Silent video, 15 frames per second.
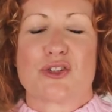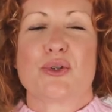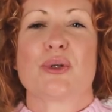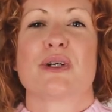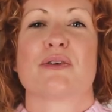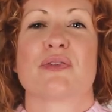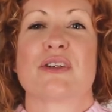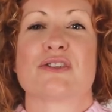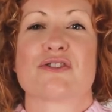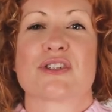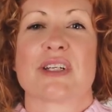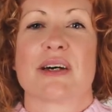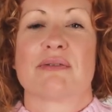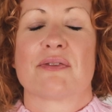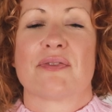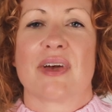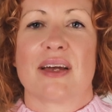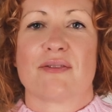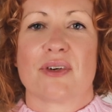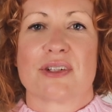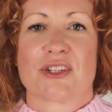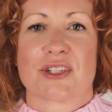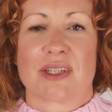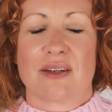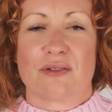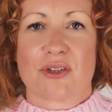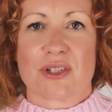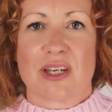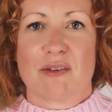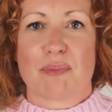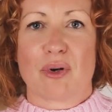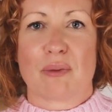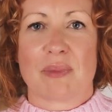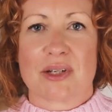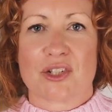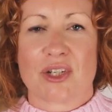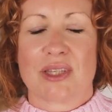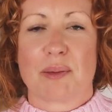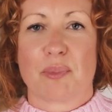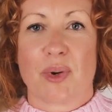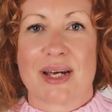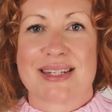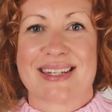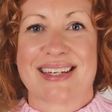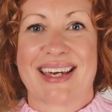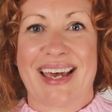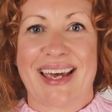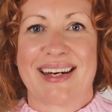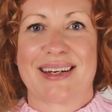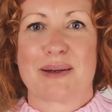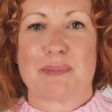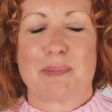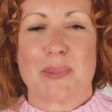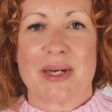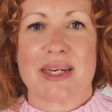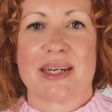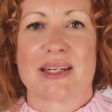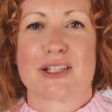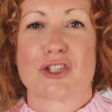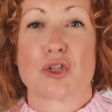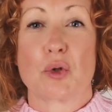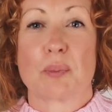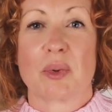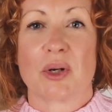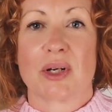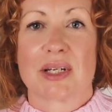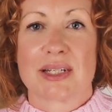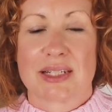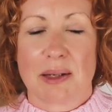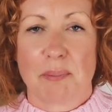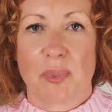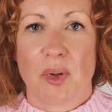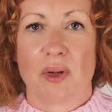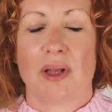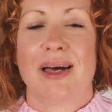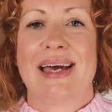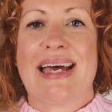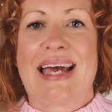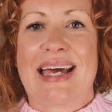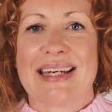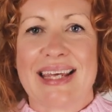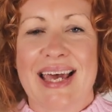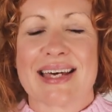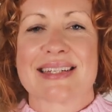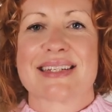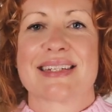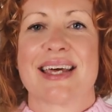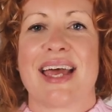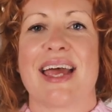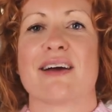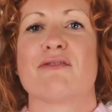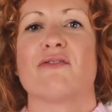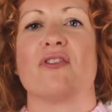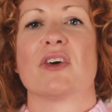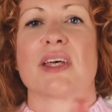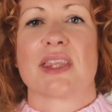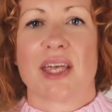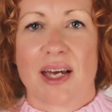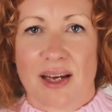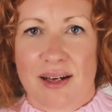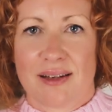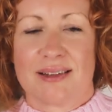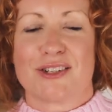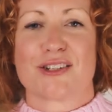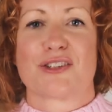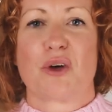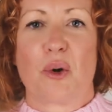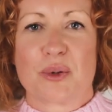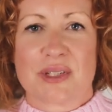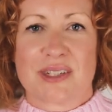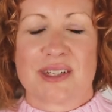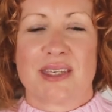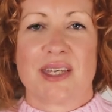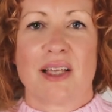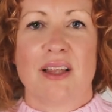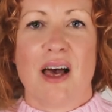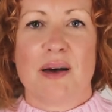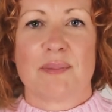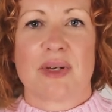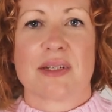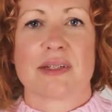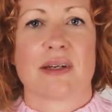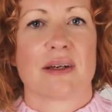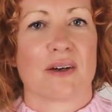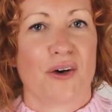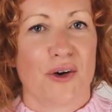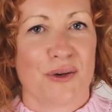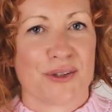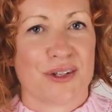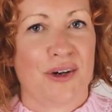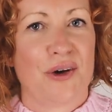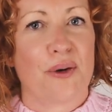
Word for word: do your future self a favor and just give yourself permission that pricing can be super simple. And yes, everything just goes into the allotment called